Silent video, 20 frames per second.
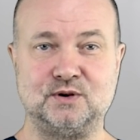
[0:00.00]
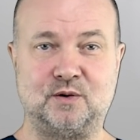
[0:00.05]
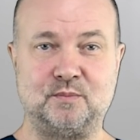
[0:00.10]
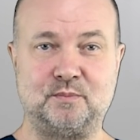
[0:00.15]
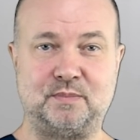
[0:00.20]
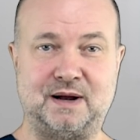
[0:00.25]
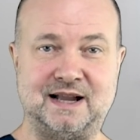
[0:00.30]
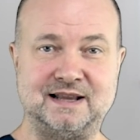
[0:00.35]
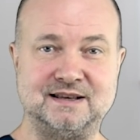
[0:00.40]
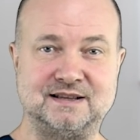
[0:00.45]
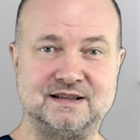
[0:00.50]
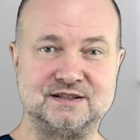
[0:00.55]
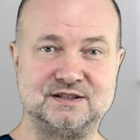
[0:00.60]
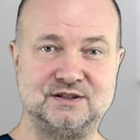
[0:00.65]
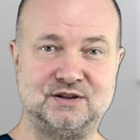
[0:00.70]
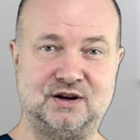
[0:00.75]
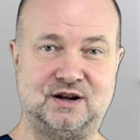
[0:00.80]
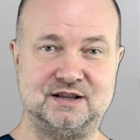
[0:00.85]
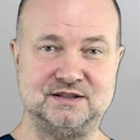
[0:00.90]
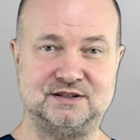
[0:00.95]
combine
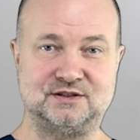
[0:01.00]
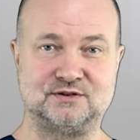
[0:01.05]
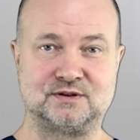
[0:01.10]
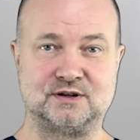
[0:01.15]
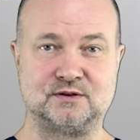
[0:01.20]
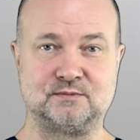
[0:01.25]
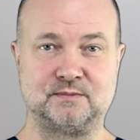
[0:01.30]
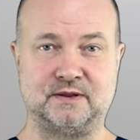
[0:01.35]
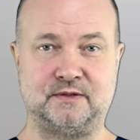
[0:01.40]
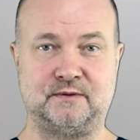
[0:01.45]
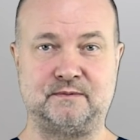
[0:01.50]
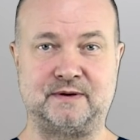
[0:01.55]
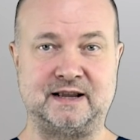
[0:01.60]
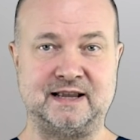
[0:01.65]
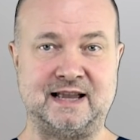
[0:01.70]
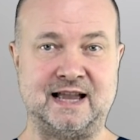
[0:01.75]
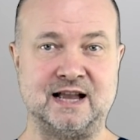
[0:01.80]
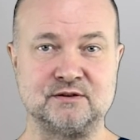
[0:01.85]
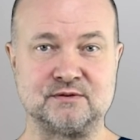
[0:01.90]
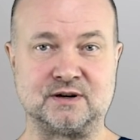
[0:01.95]
testosterone with
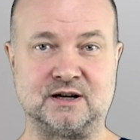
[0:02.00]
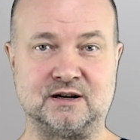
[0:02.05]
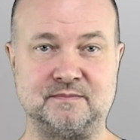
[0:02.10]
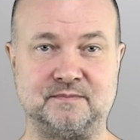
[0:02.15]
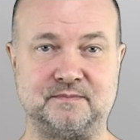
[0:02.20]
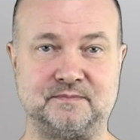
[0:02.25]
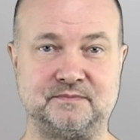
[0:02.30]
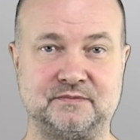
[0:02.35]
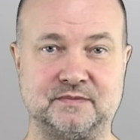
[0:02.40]
Viagra?